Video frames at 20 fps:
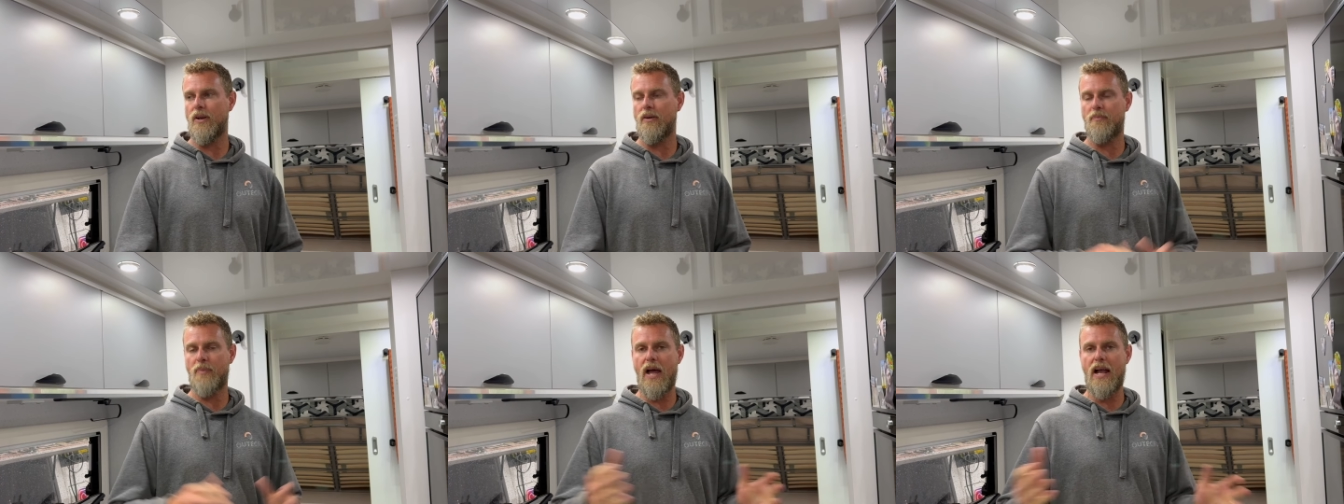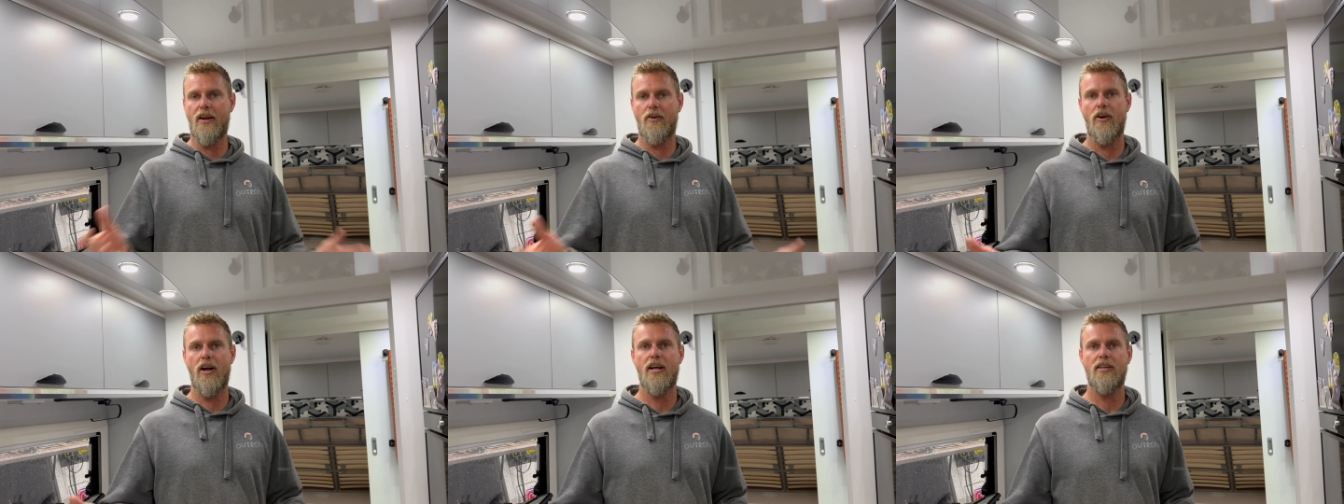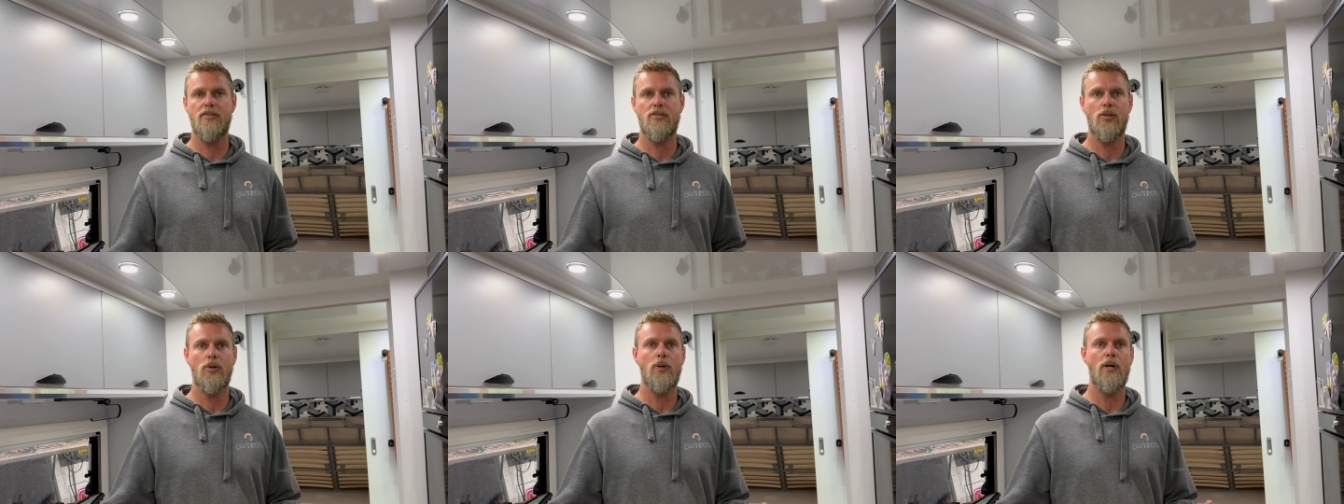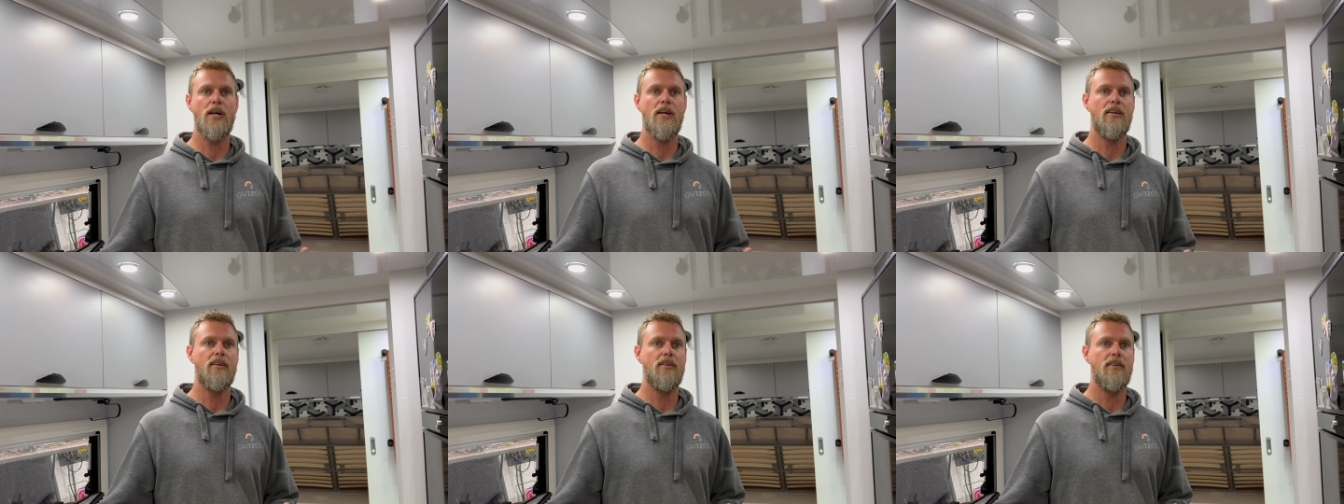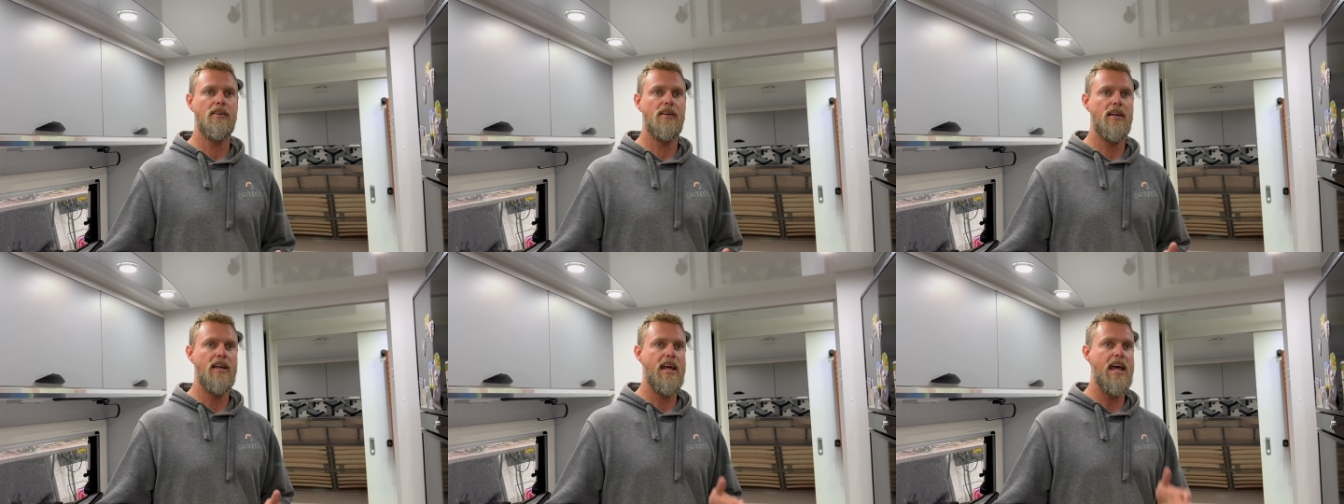of background to it,
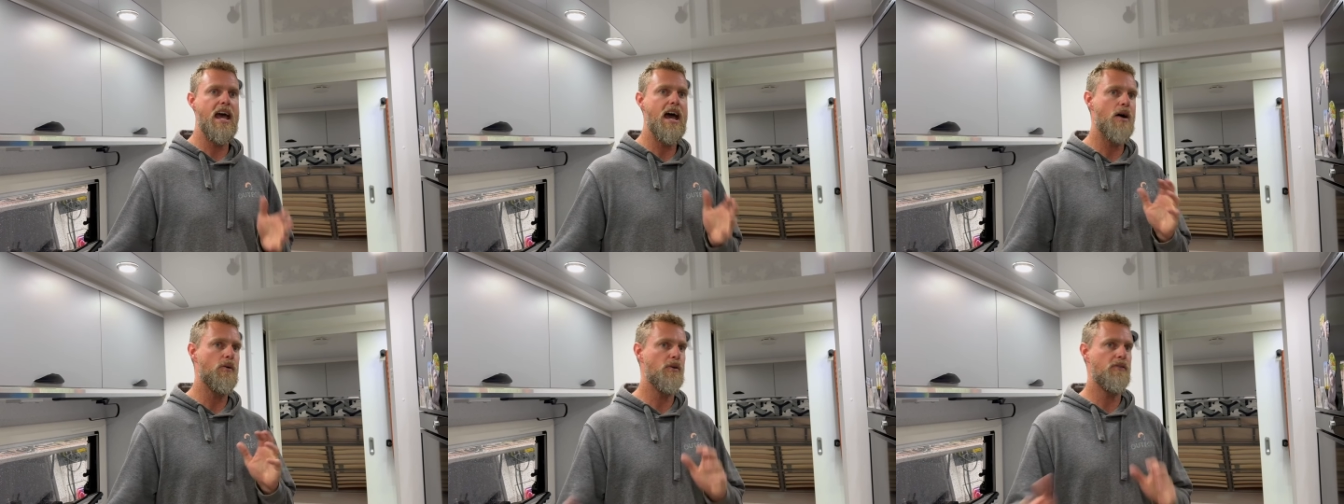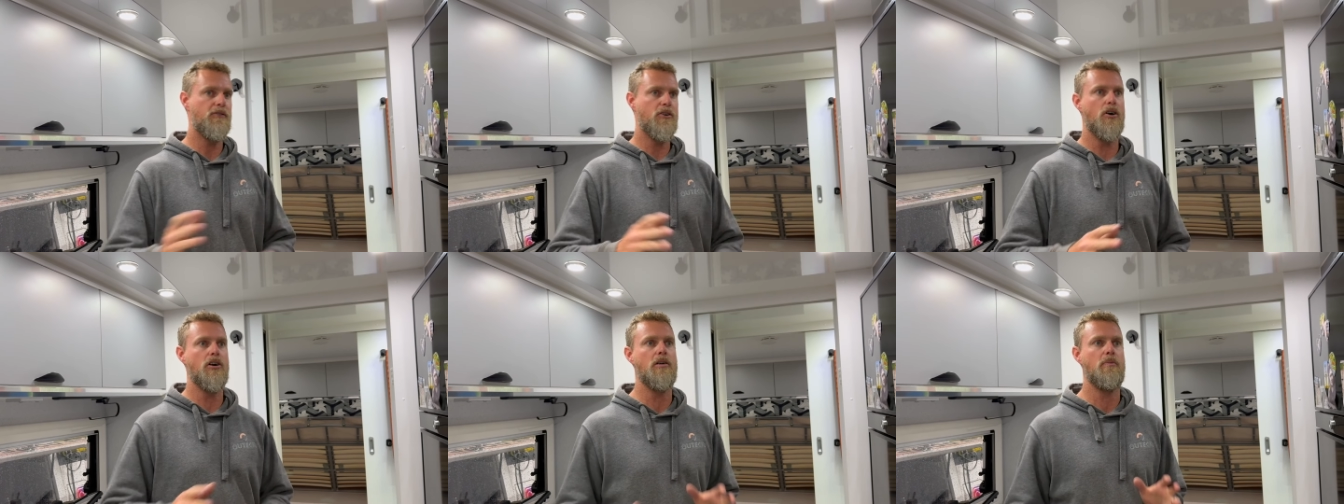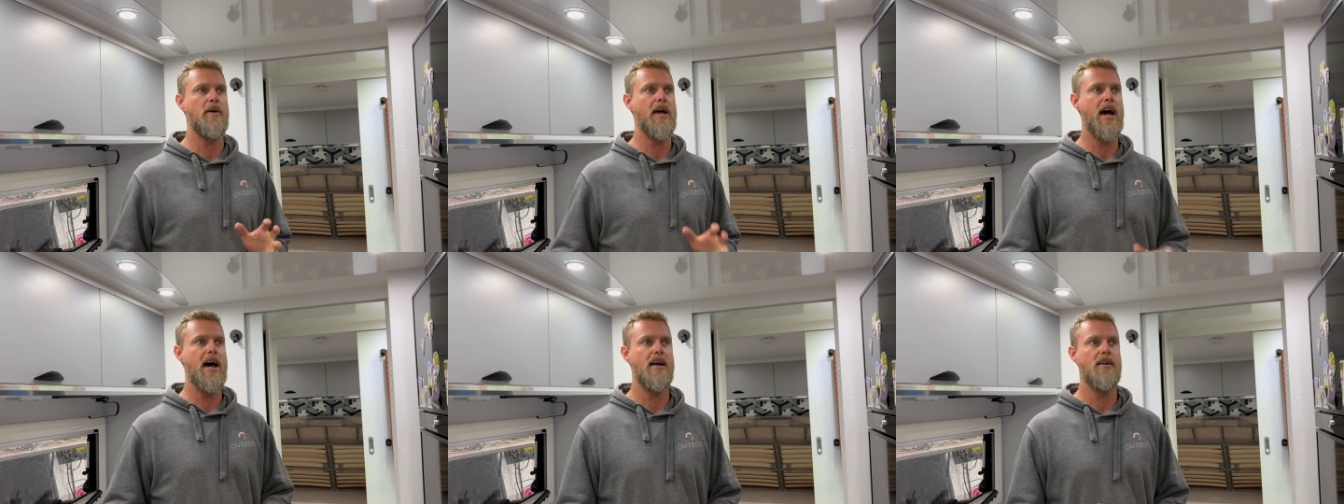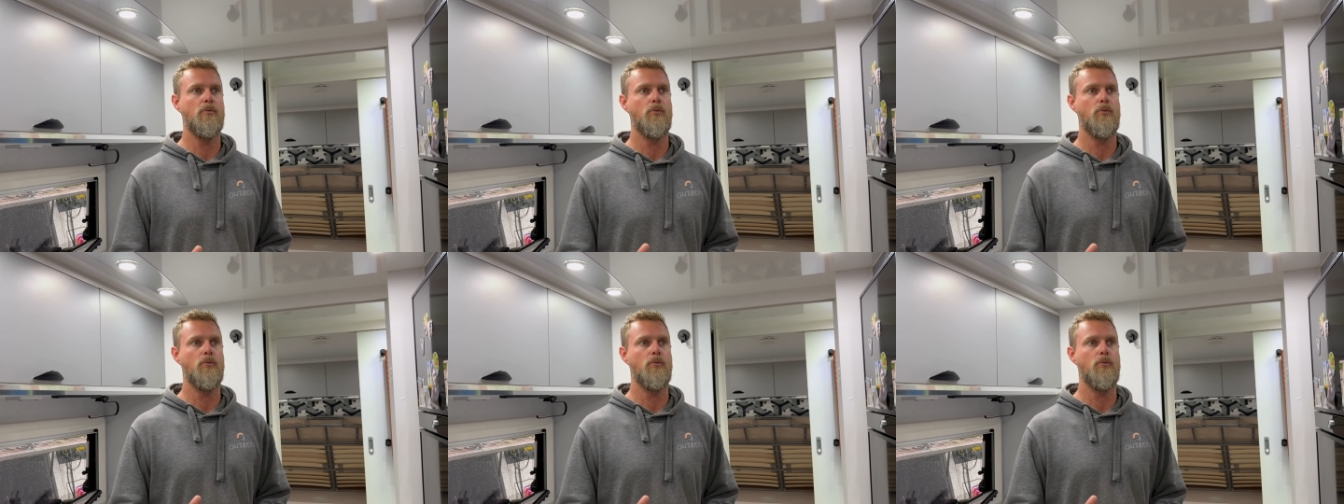how we've gone about